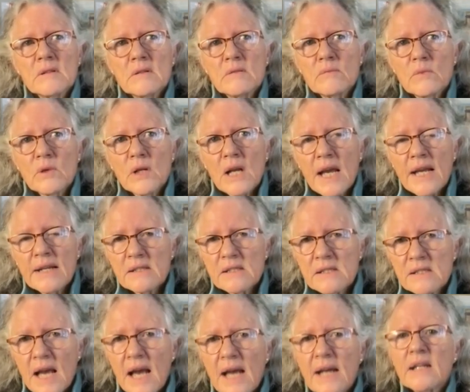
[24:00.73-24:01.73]
when I
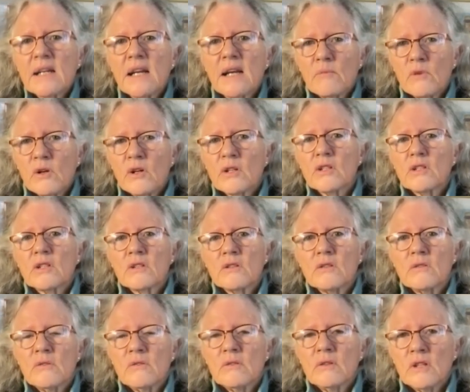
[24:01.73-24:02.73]
decided I wanted
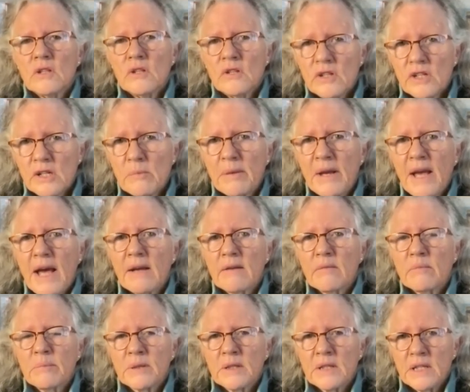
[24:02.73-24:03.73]
to learn about
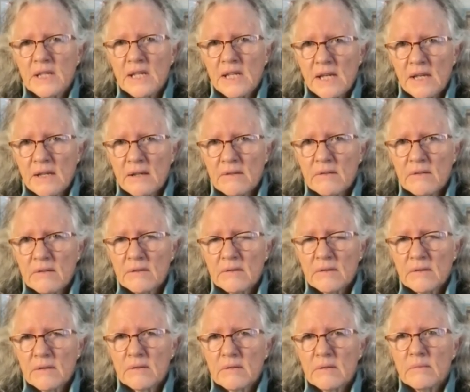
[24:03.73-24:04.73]
plein air,
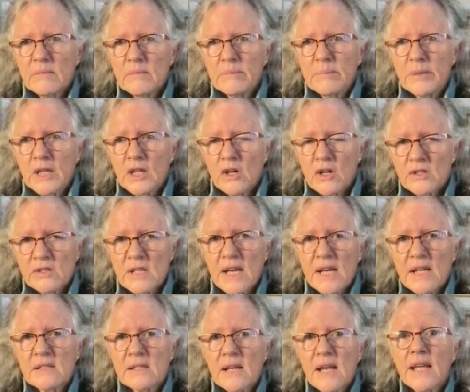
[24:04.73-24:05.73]
because I
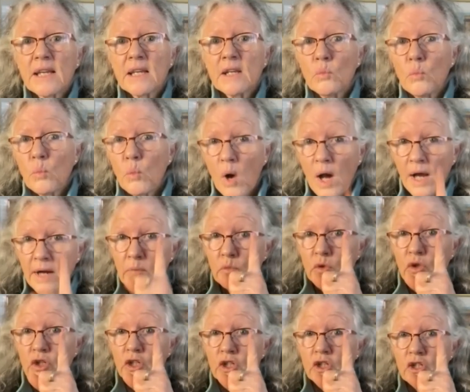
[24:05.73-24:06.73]
had taken one
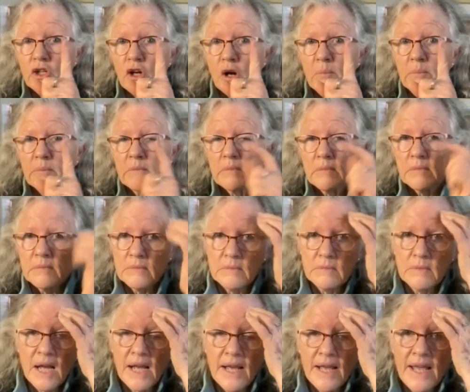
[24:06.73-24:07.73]
workshop,
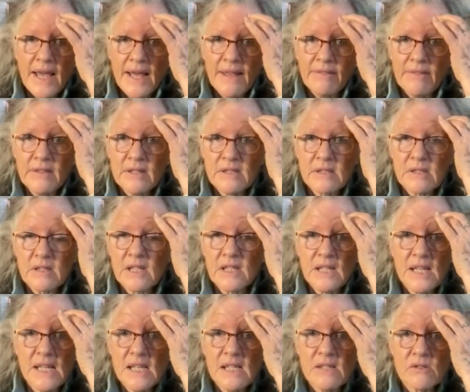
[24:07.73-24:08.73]
I had this
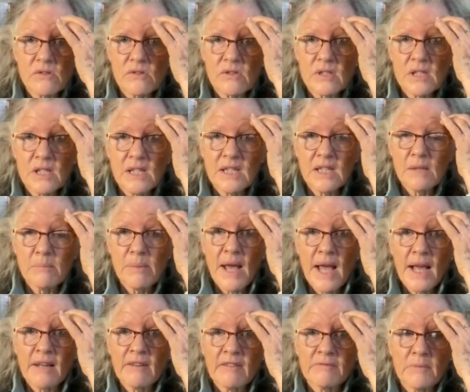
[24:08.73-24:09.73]
easel sitting in the
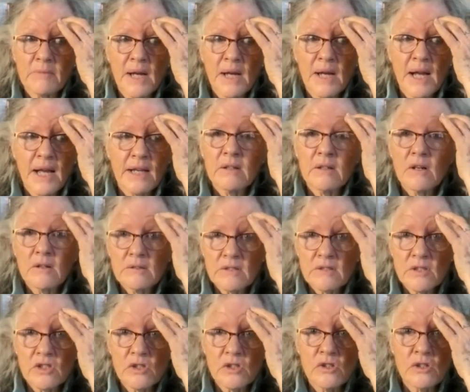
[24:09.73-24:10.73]
back of my
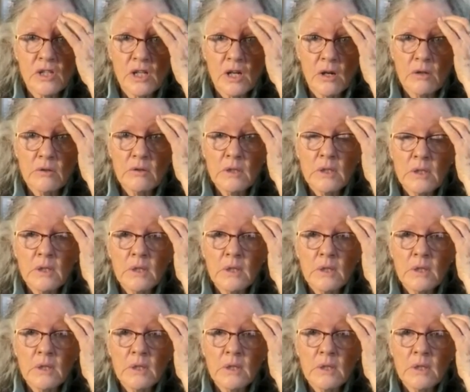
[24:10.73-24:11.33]
studio.